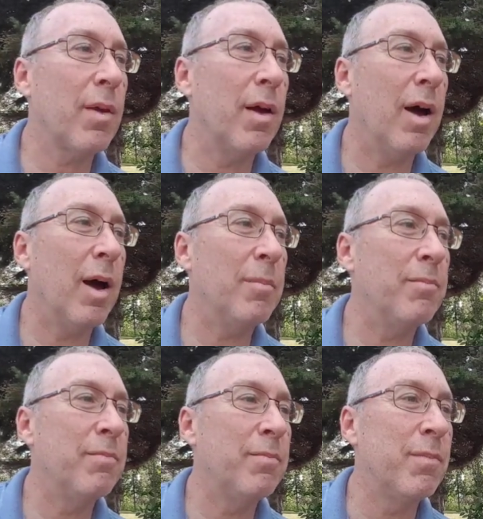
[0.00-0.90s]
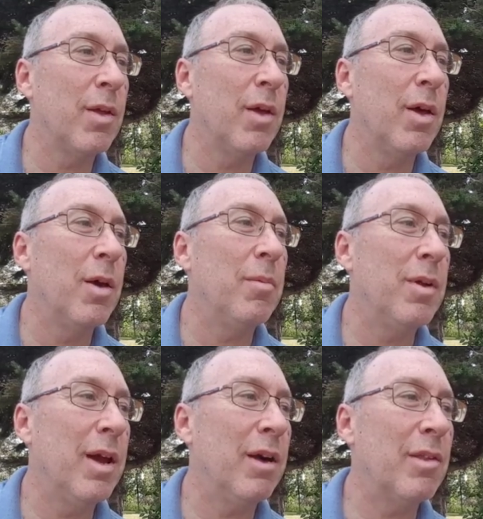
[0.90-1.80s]
But
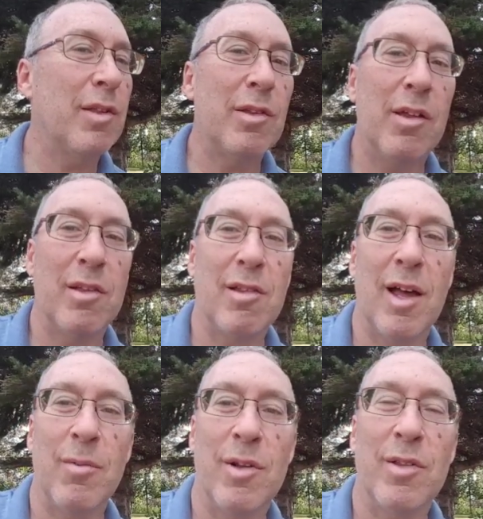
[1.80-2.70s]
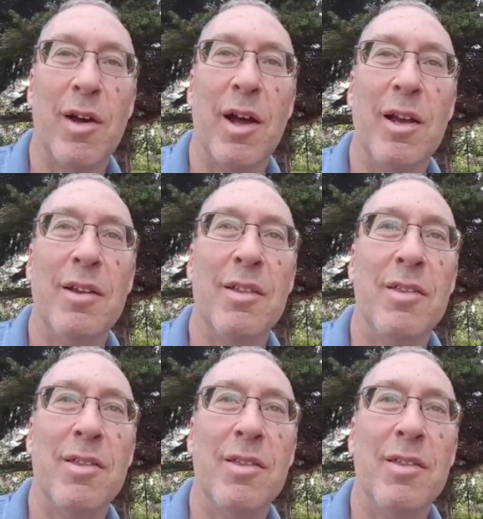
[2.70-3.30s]
yeah, this is the less glamorous side.